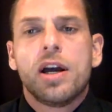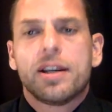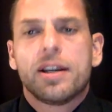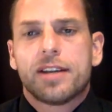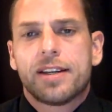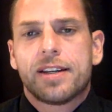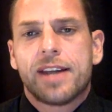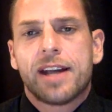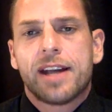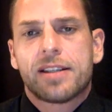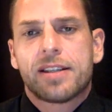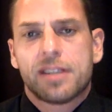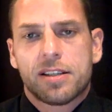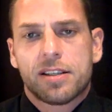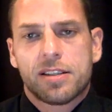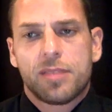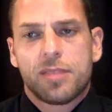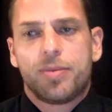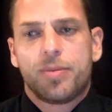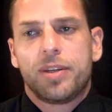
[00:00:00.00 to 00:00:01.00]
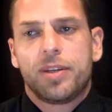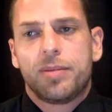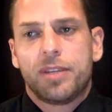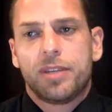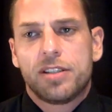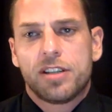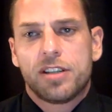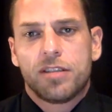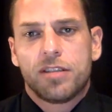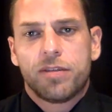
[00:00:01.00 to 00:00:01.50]
Didactic simply
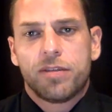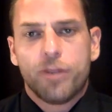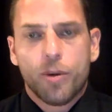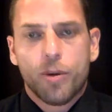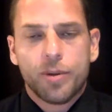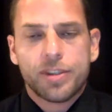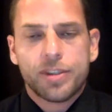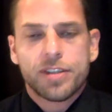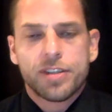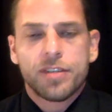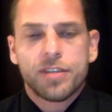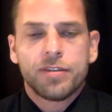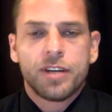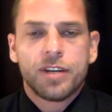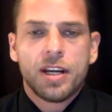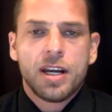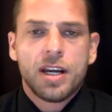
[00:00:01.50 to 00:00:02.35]
means informative,